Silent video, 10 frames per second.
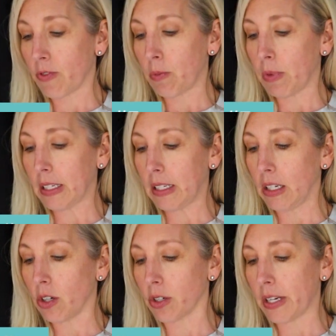from
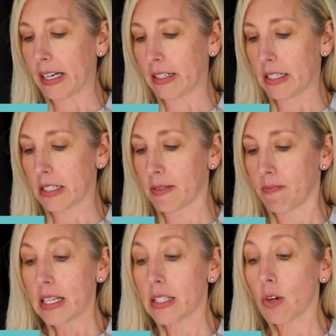Melanie Hernandez.
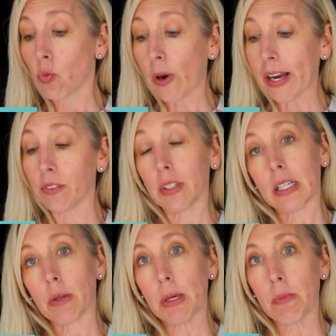Is it round
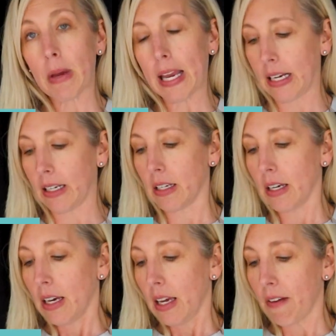ligament pain
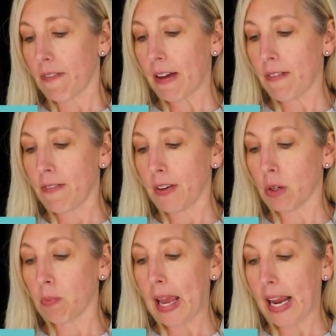if I
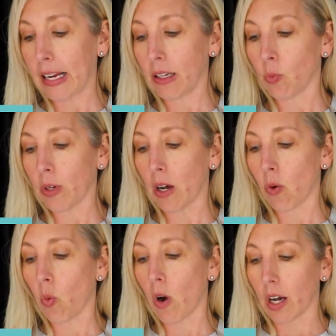feel pain when I
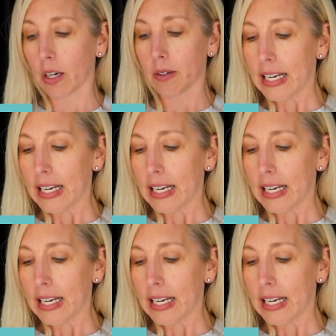walk?